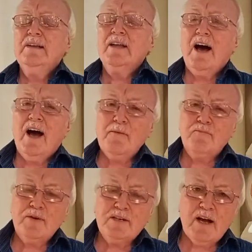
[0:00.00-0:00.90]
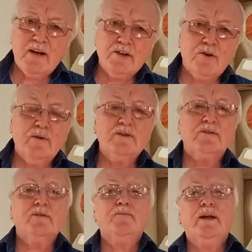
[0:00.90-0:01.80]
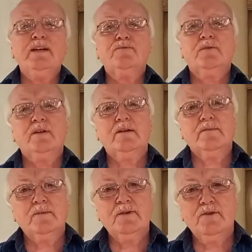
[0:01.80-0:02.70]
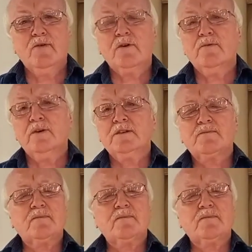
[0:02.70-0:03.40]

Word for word: The high priest had to go into the place where the, the menorah was